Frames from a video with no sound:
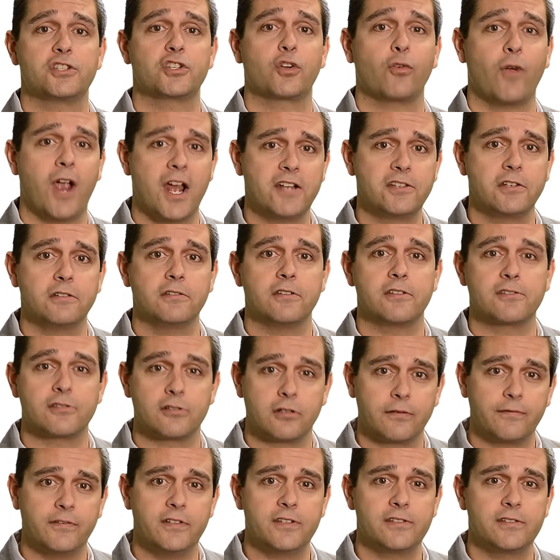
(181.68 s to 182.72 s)
scratching the
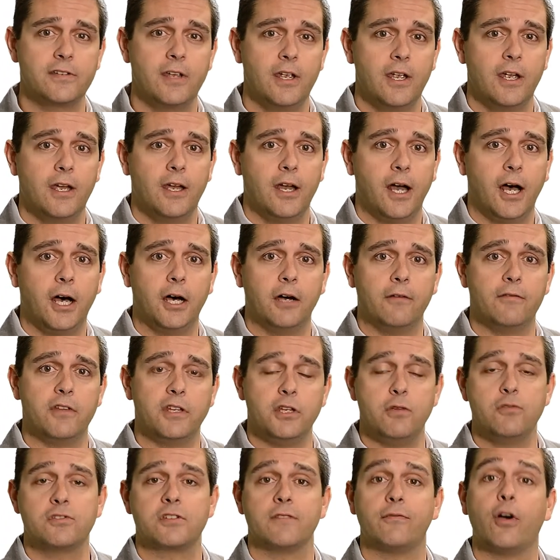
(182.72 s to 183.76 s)
surface of the
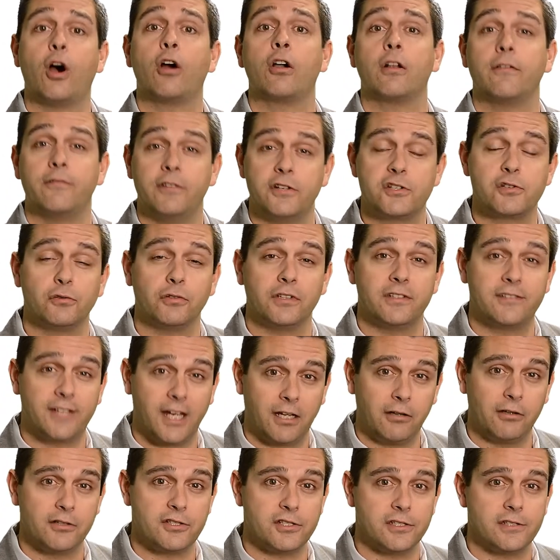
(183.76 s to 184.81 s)
use of artificial
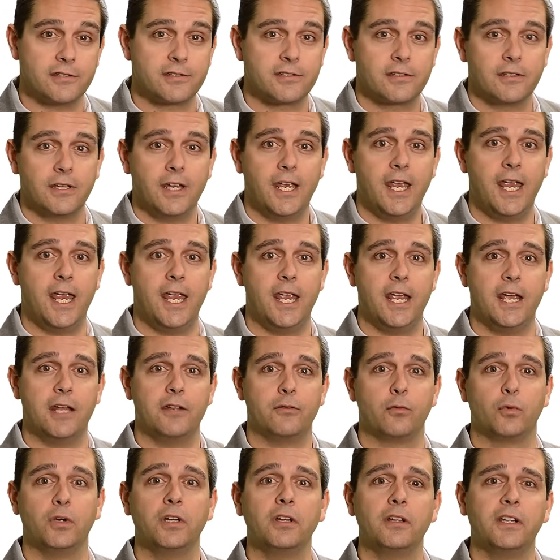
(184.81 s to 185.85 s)
intelligence. And
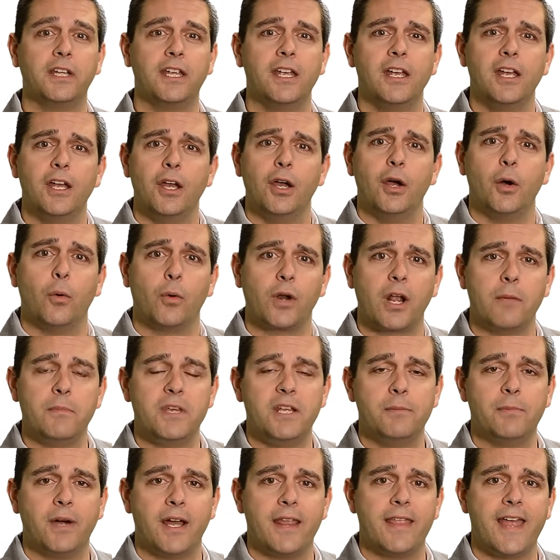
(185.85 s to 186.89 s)
really, what I mean
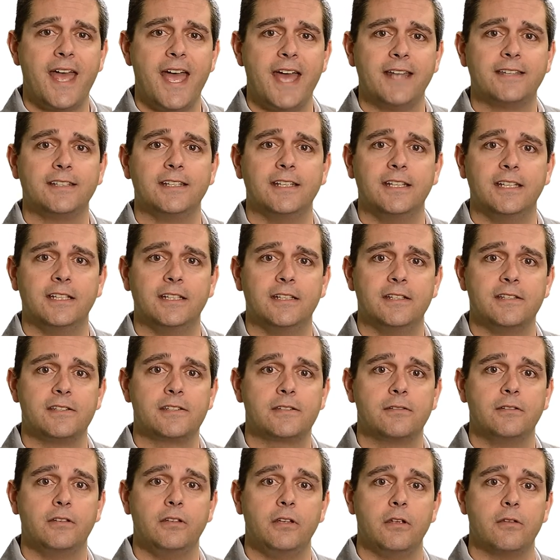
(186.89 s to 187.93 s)
by that
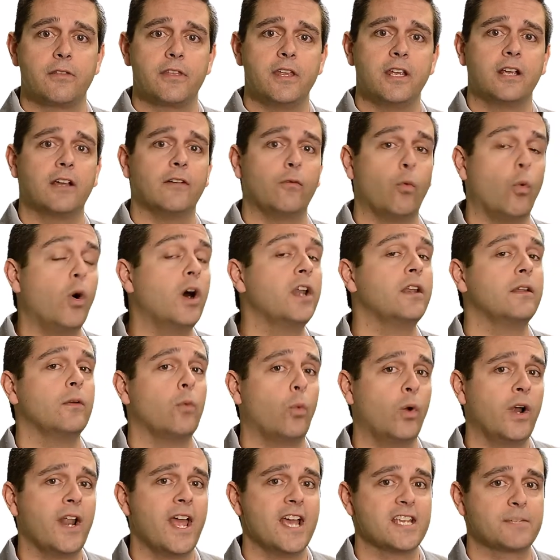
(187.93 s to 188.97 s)
is, you think of one
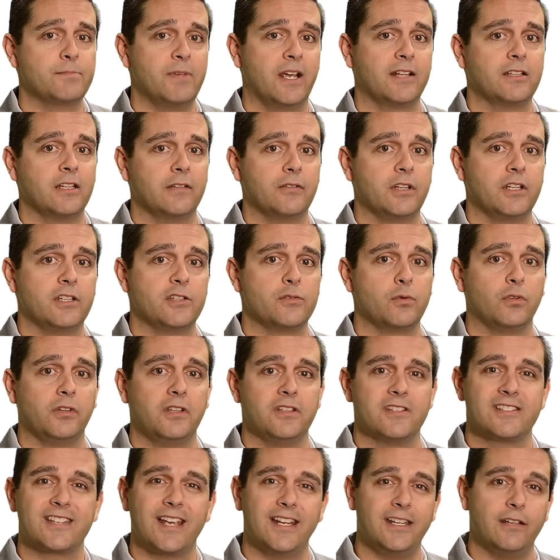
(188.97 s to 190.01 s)
aspect of it is really
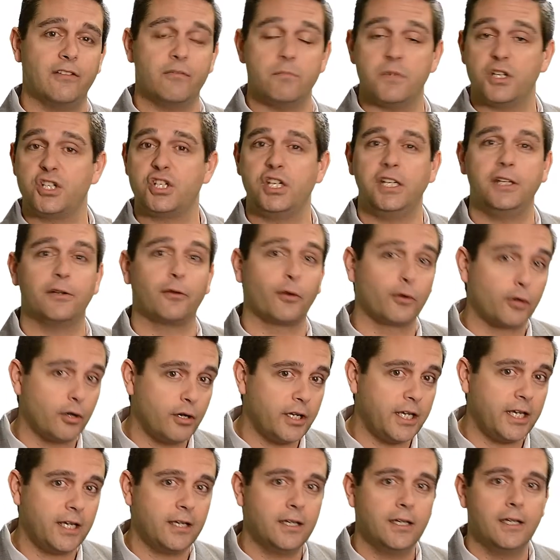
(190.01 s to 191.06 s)
this idea of machine
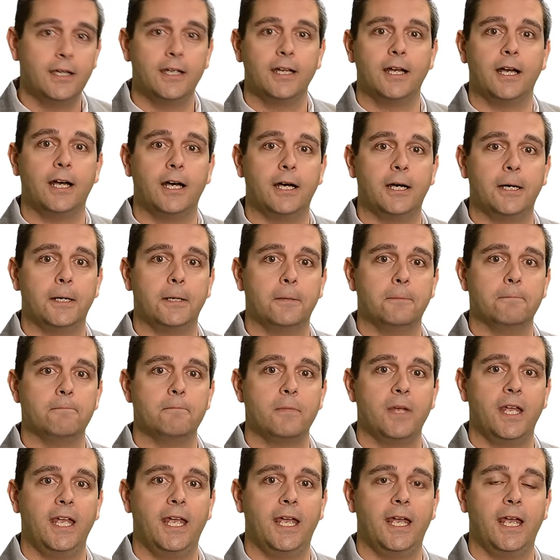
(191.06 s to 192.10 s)
learning,
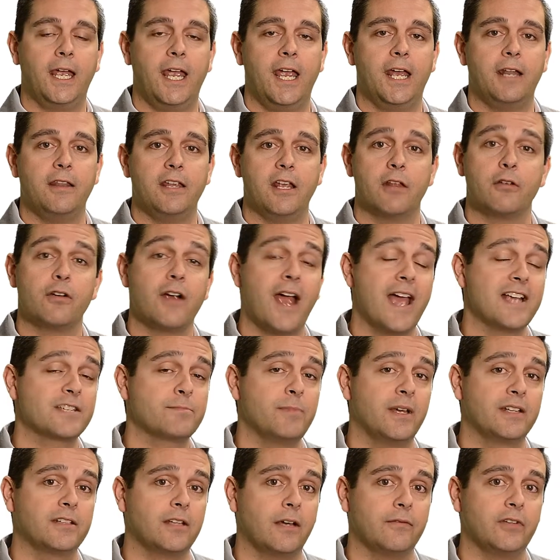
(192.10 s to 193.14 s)
and the other
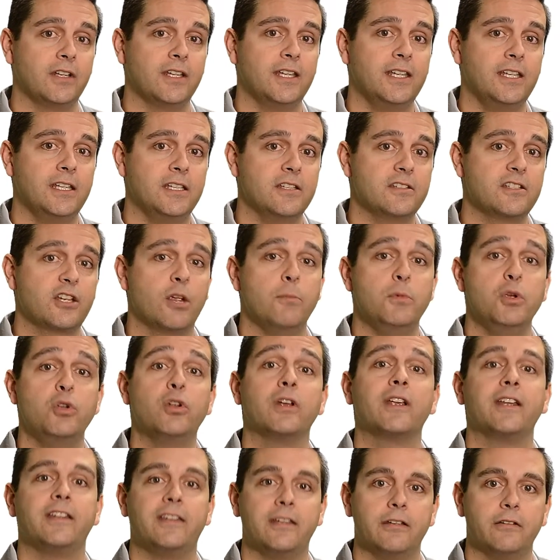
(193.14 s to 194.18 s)
aspect of it is
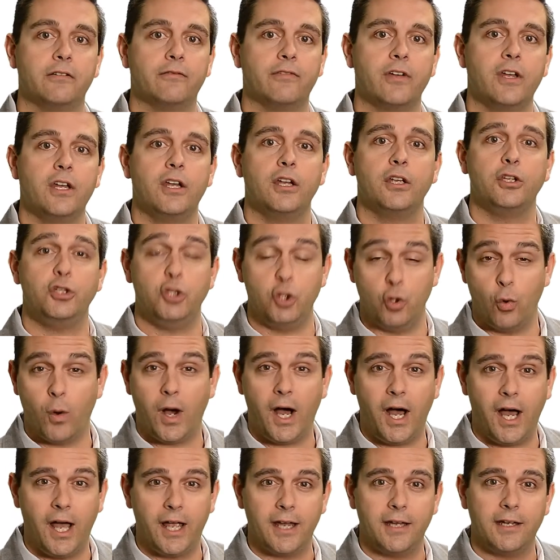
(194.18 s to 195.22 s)
communicative
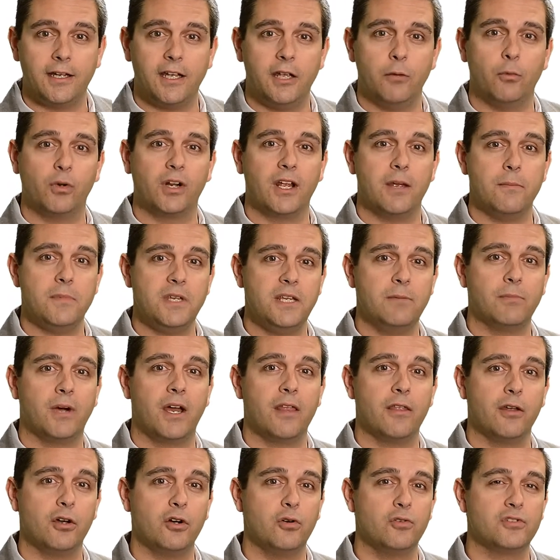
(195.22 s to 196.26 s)
UI. And what I mean by
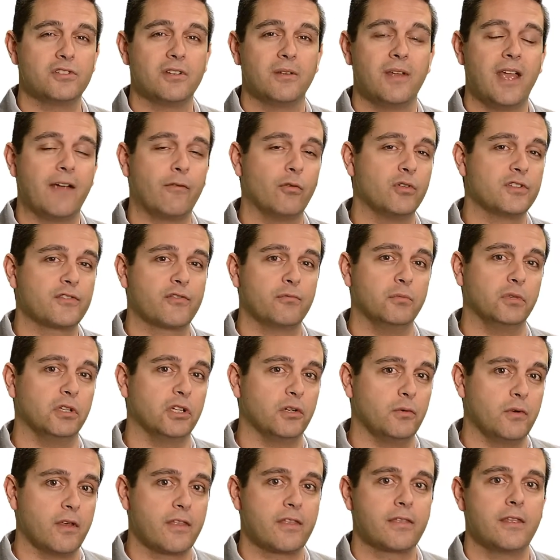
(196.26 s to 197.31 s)
those, everyone's familiar
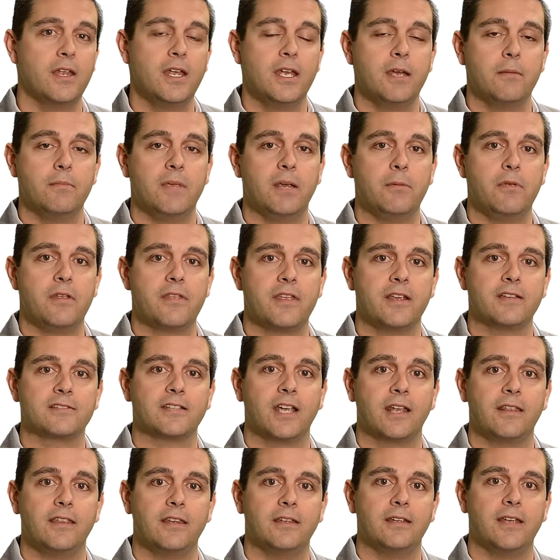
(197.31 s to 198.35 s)
with maybe things
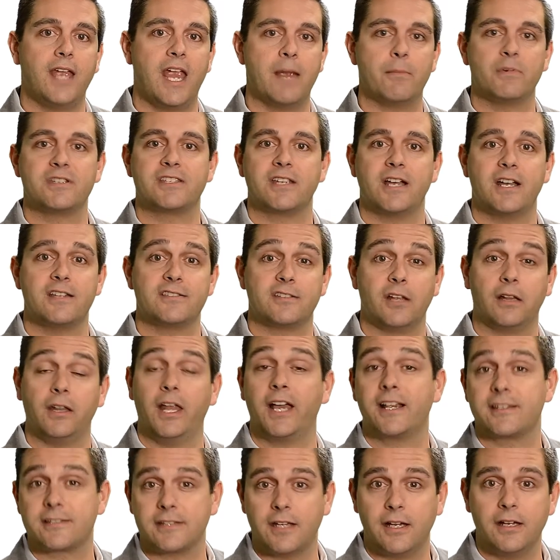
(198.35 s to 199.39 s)
like the Amazon's
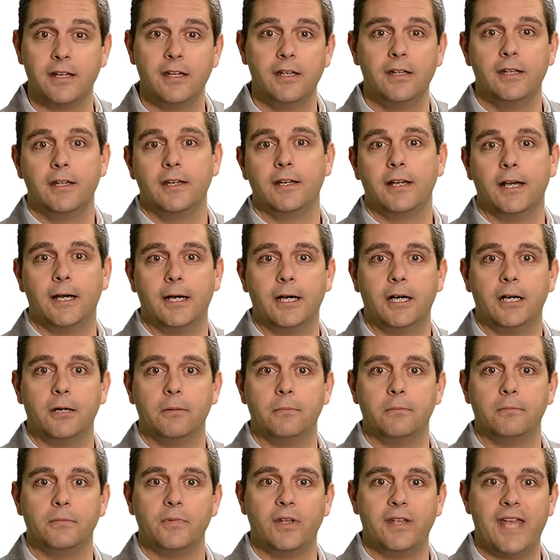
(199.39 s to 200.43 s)
Alexa,
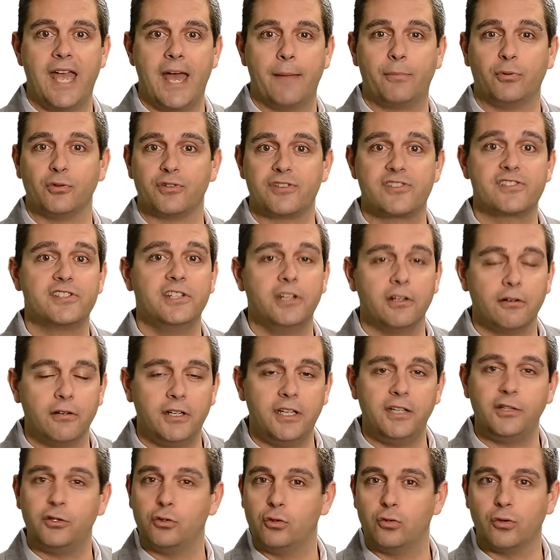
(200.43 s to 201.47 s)
Apple's
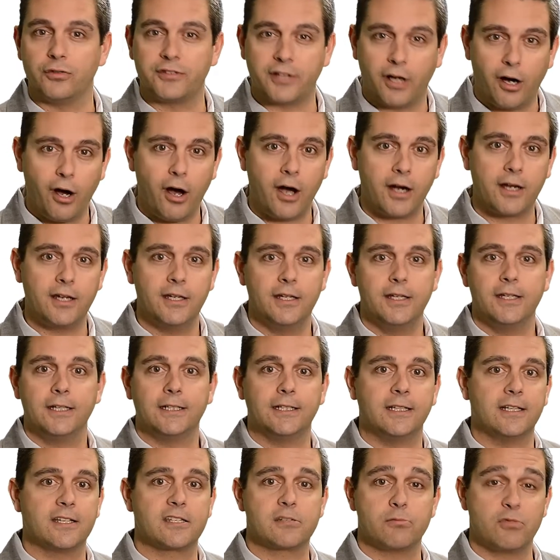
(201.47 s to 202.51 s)
Siri, Google Talk,
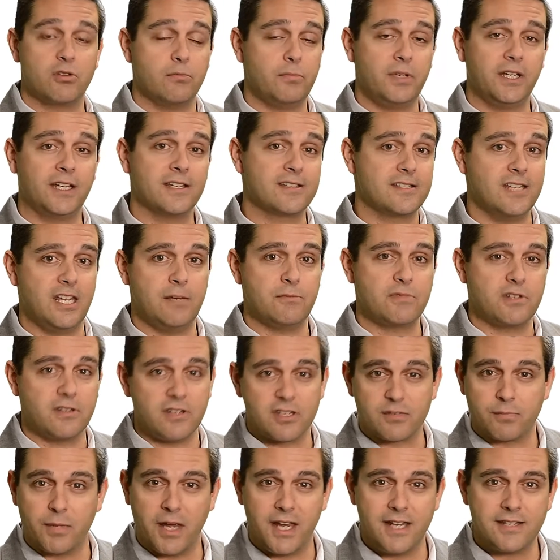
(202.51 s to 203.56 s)
some of the biggest names in the
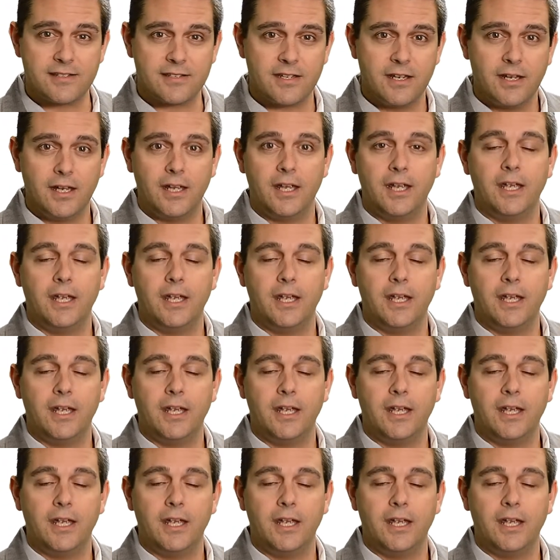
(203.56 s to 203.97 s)
space.